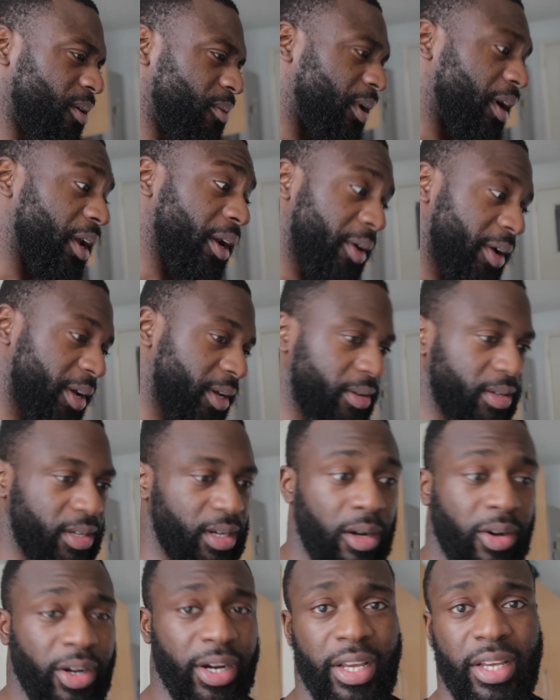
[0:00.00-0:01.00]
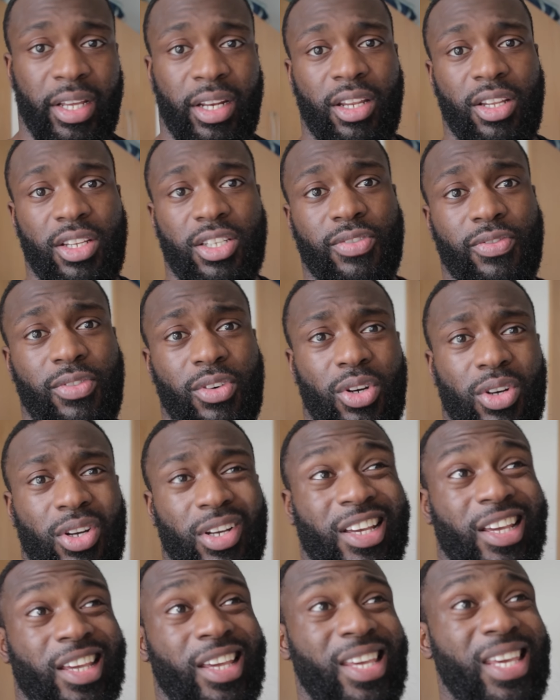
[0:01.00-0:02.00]
But anyway, I'm going to end this
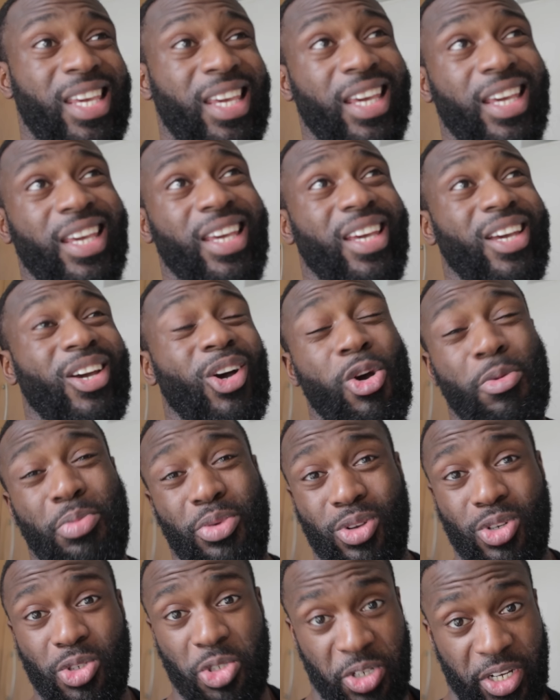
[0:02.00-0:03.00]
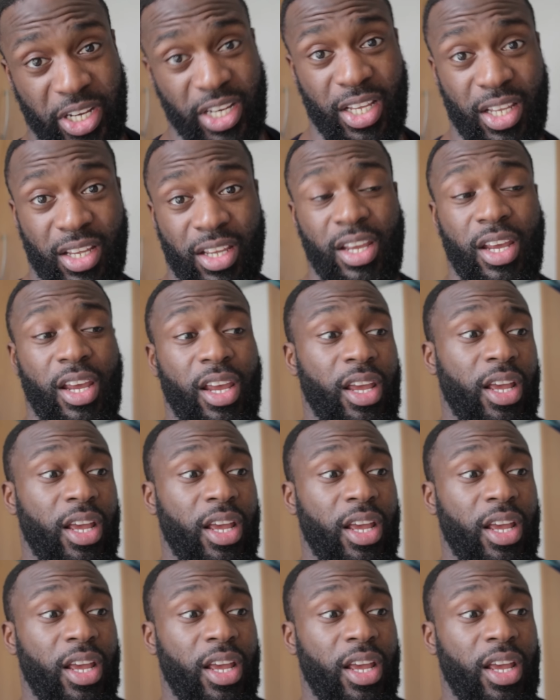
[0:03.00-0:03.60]
vlog here. Hope you enjoyed it.